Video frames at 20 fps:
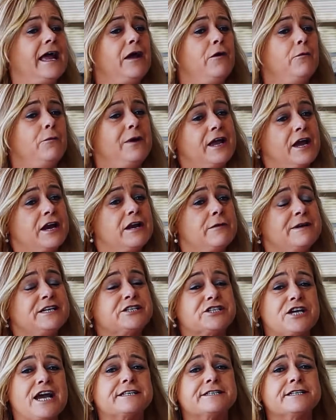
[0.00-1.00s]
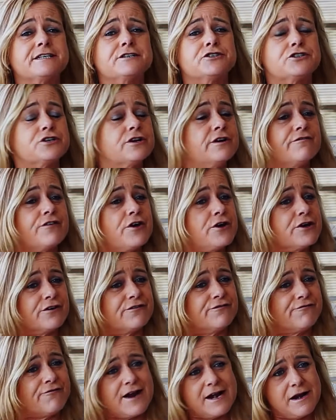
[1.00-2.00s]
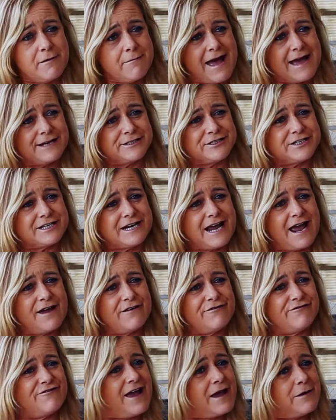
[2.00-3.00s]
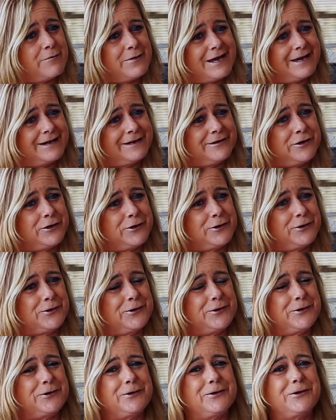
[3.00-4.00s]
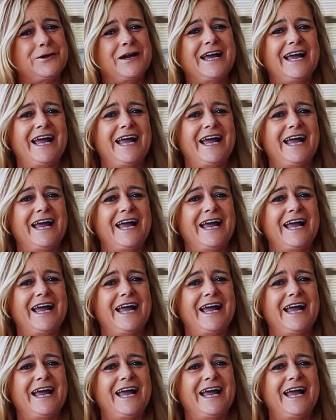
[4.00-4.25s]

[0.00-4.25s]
We're going to be chatting to a very good friend of mine today, Fabien, who